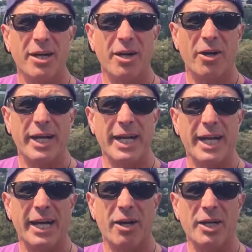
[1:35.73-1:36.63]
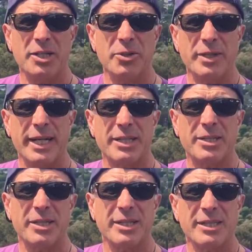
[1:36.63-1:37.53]
I do
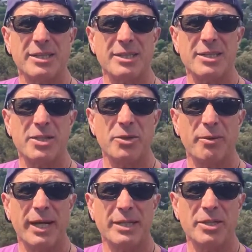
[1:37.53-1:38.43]
get to